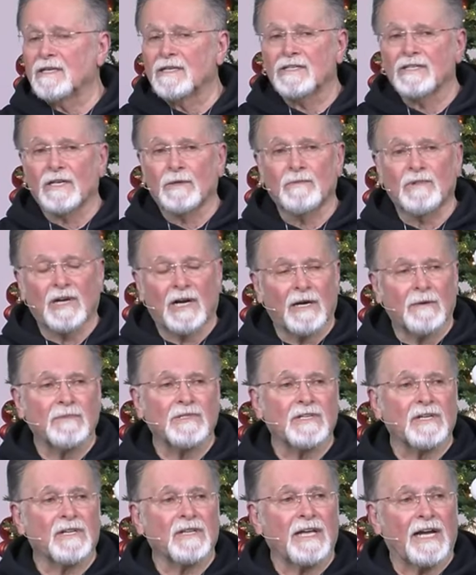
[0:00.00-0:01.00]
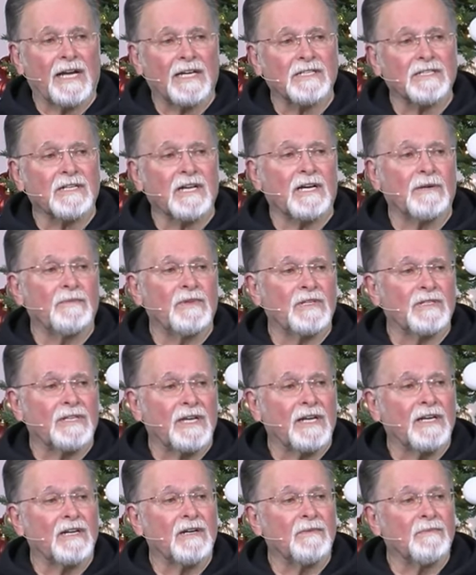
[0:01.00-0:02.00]
Sometimes the last time you
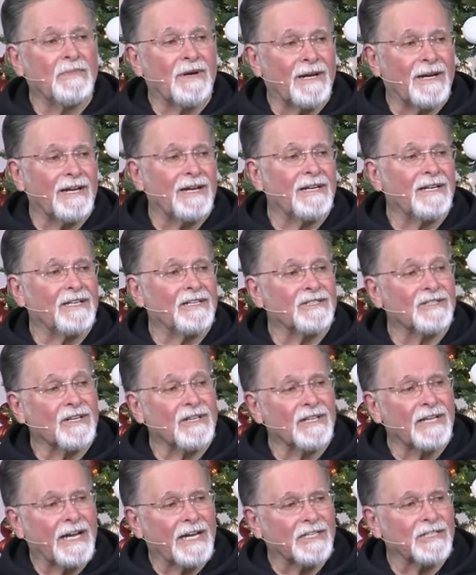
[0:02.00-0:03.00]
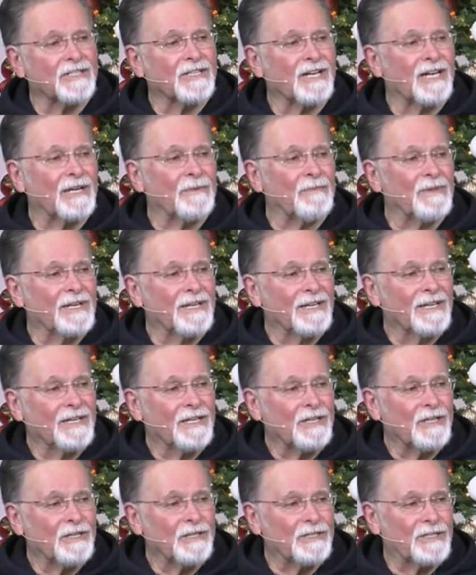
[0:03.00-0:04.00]
say goodbye is the last time
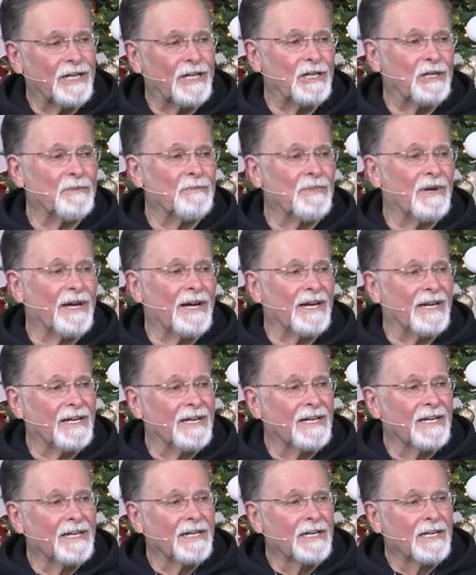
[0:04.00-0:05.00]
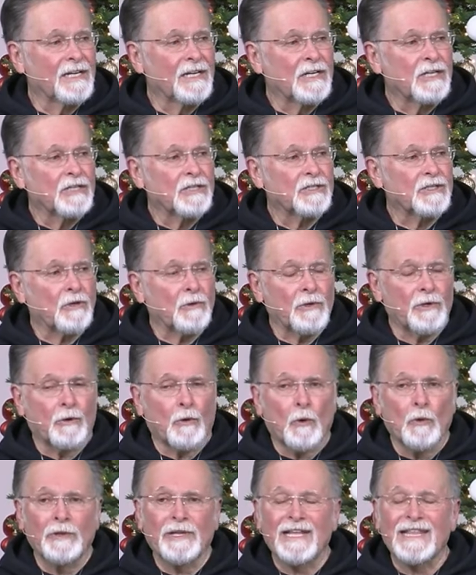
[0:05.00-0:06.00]
you say goodbye. So the
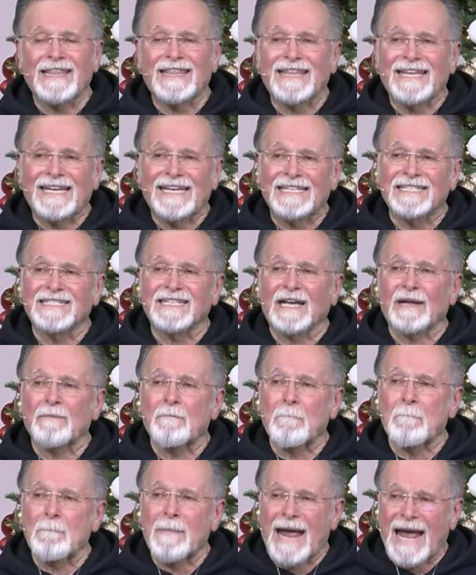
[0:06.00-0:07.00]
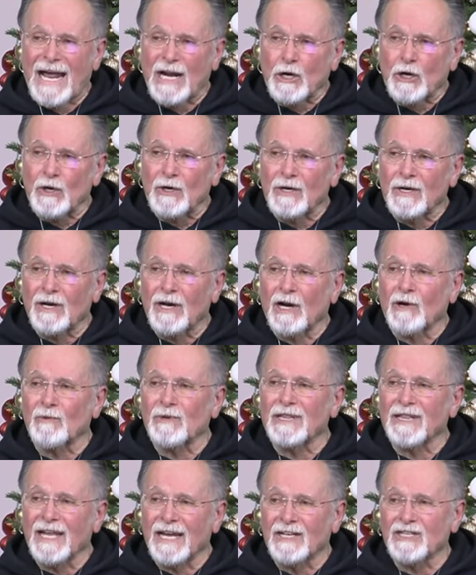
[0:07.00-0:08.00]
only things that matter are
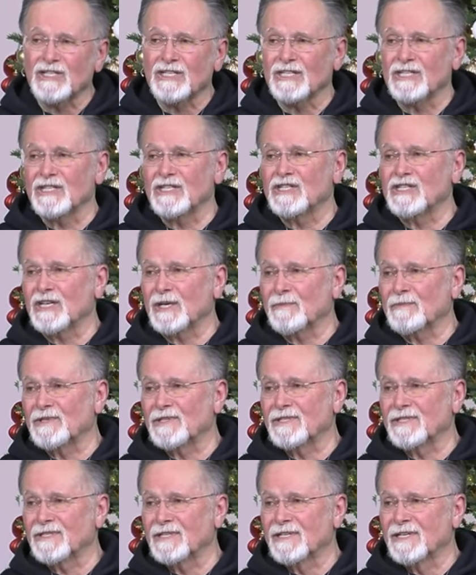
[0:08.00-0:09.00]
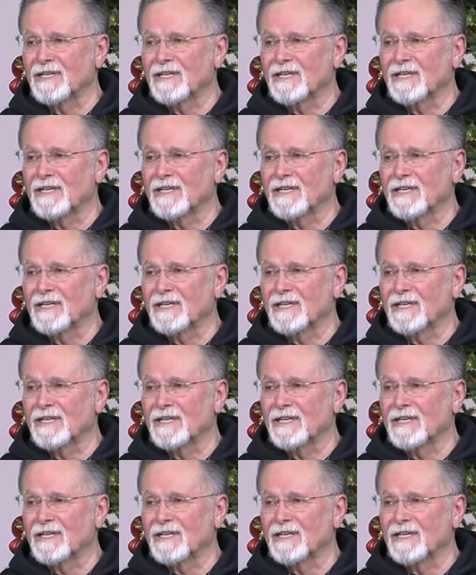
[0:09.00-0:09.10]
relationships.